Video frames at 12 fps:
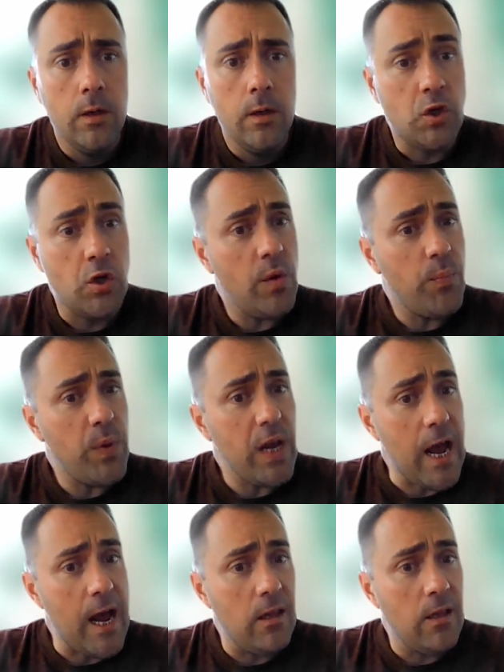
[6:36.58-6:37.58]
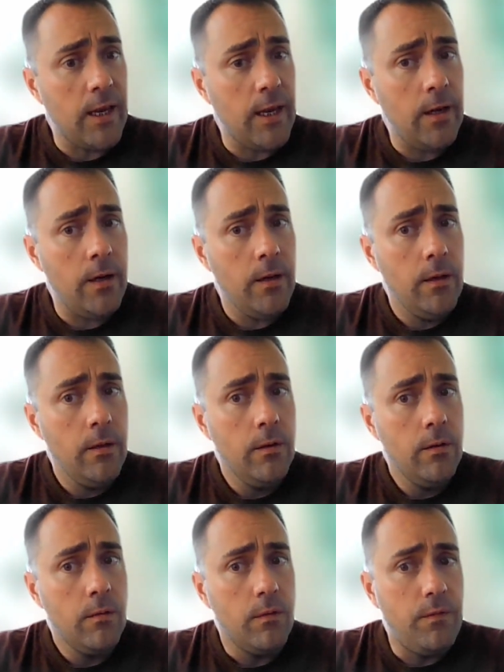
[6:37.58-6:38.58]
Should it be allocated
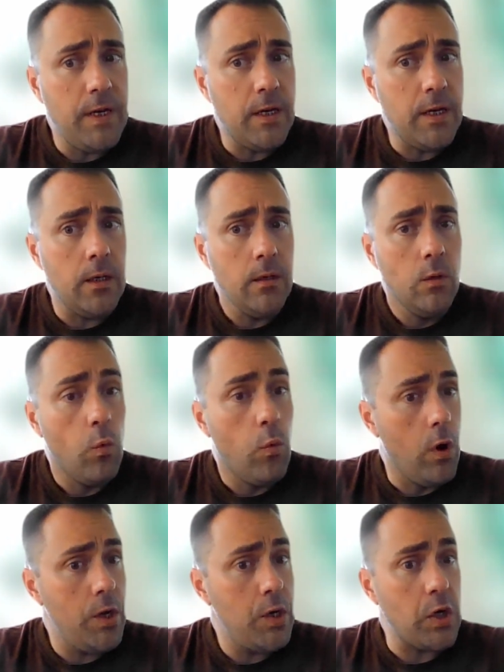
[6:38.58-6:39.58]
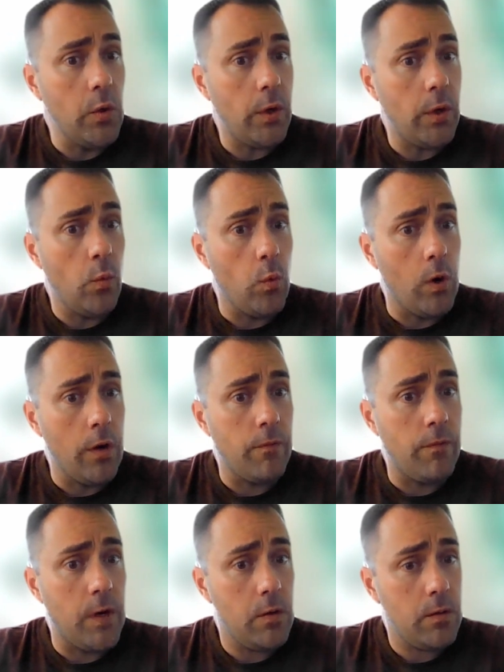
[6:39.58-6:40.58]
via one token, one
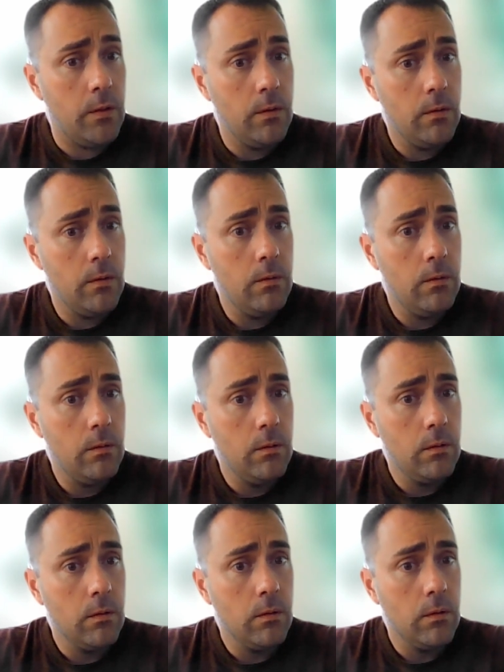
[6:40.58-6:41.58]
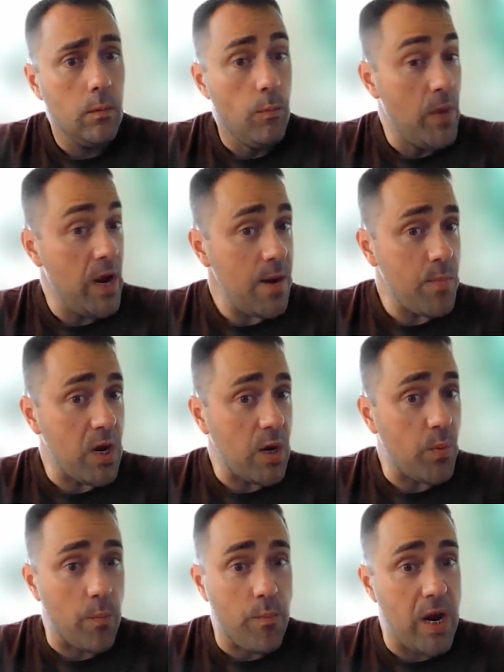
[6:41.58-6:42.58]
vote? Maybe,
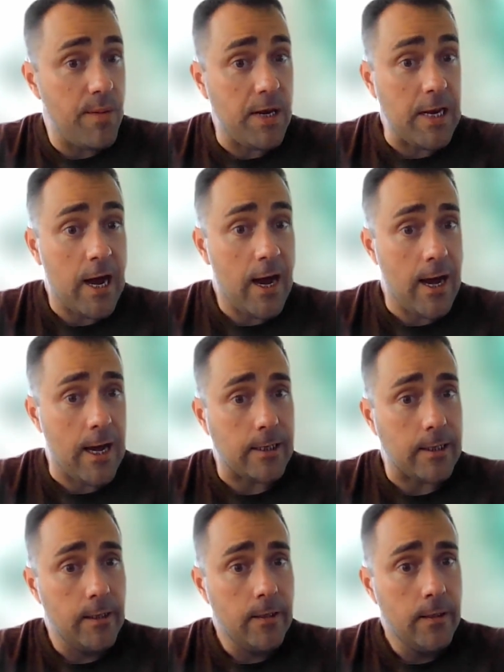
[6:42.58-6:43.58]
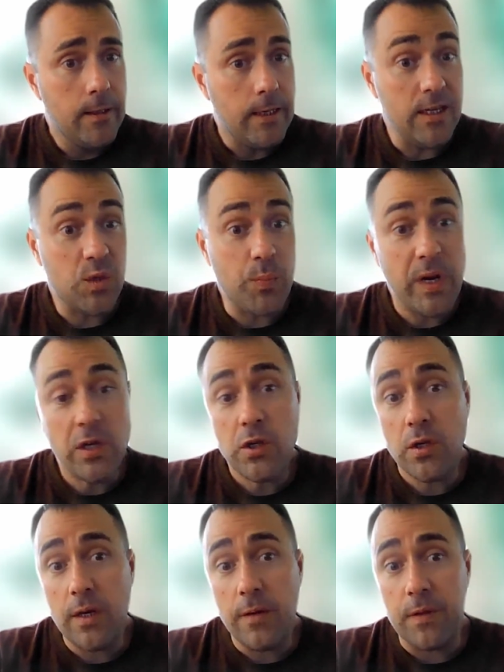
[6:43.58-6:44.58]
but maybe not,
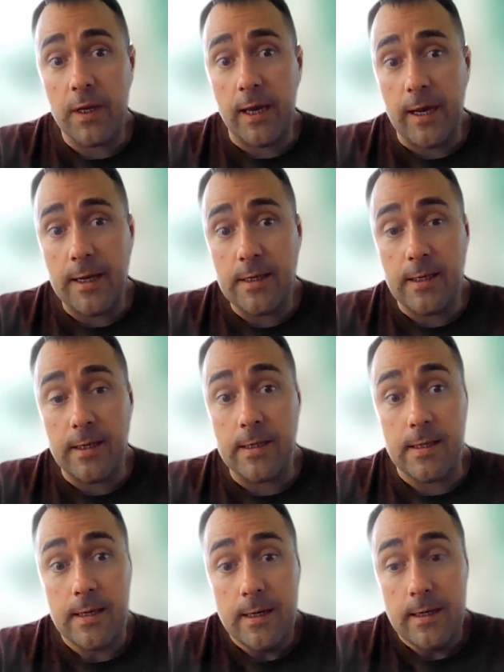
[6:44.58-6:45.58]
especially if the case is